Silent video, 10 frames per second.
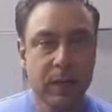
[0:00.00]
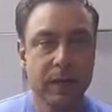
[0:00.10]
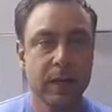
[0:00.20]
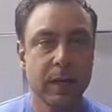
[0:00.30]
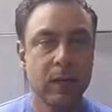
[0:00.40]

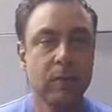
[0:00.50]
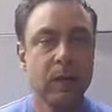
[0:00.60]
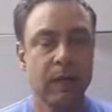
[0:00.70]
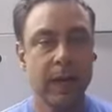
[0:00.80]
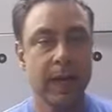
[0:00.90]
question that I couldn't
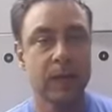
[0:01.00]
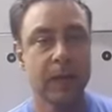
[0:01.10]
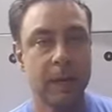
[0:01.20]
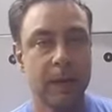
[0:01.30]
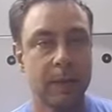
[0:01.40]
believe actually
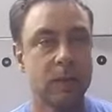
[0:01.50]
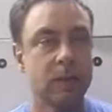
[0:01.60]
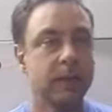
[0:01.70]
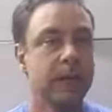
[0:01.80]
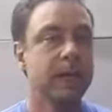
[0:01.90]
came up.
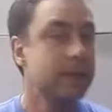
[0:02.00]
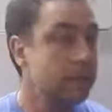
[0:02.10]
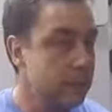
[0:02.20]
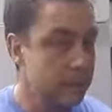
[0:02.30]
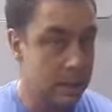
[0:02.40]
So there's
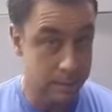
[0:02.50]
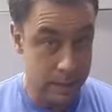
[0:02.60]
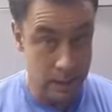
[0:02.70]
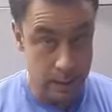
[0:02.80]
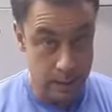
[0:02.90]
some people
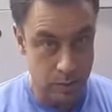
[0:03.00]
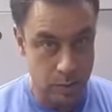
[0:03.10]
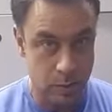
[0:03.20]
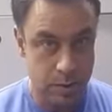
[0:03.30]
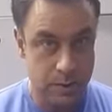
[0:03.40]
apparently in this
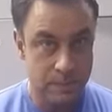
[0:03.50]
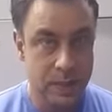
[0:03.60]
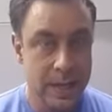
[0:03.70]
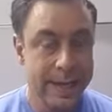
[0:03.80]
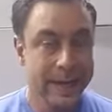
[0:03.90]
universe
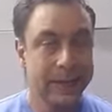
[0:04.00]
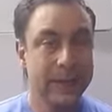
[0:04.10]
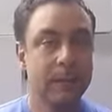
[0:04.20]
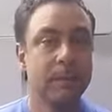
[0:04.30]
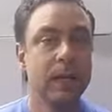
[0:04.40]

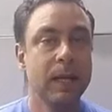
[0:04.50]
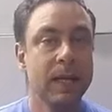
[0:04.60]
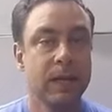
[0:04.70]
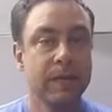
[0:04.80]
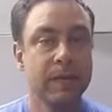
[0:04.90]
that
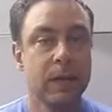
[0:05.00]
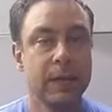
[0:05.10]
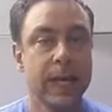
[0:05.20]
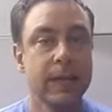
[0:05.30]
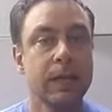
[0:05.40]
believe
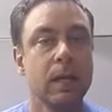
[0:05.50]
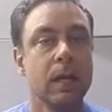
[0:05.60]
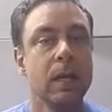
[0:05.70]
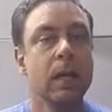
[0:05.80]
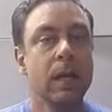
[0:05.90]
that
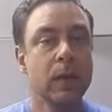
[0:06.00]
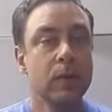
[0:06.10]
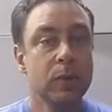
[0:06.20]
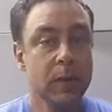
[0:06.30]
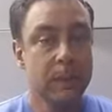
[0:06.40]

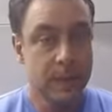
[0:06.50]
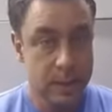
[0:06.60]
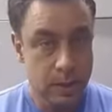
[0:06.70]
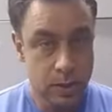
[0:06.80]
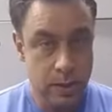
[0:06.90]
nutrient
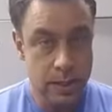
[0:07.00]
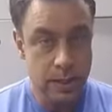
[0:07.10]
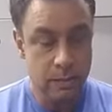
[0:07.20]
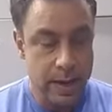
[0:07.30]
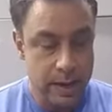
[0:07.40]

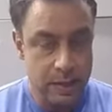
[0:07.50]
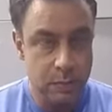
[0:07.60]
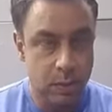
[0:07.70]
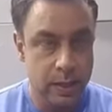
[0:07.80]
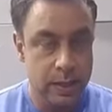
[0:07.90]
partitioning matters
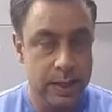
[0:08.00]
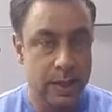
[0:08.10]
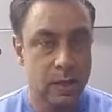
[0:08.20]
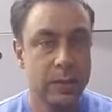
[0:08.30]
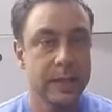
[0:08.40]
more than
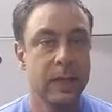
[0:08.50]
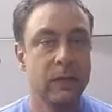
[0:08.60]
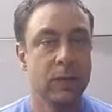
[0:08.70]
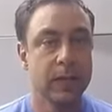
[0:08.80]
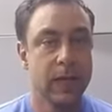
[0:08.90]
calories in
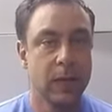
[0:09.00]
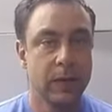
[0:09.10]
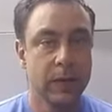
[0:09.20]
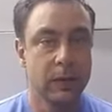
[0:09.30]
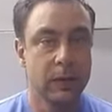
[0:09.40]
versus
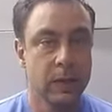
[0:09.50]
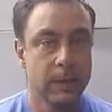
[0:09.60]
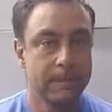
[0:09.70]
calories out.